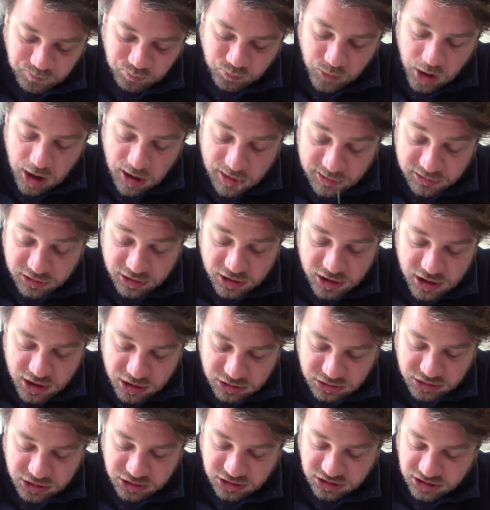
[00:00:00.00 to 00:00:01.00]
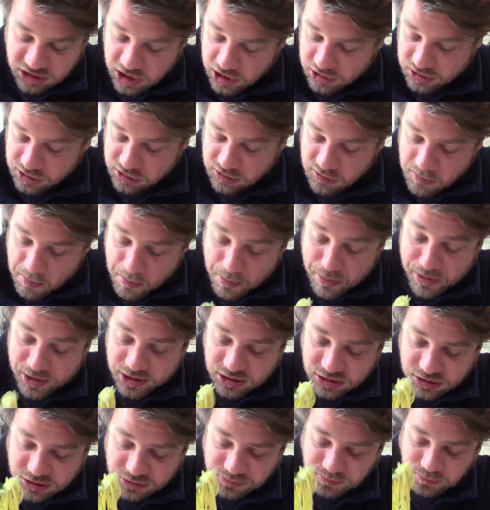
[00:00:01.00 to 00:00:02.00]
And I understand,
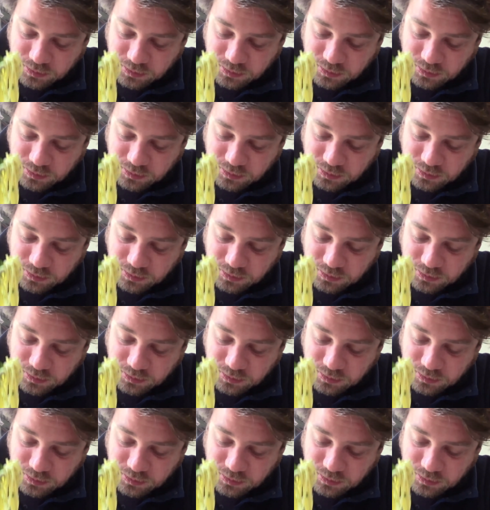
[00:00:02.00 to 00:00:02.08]
but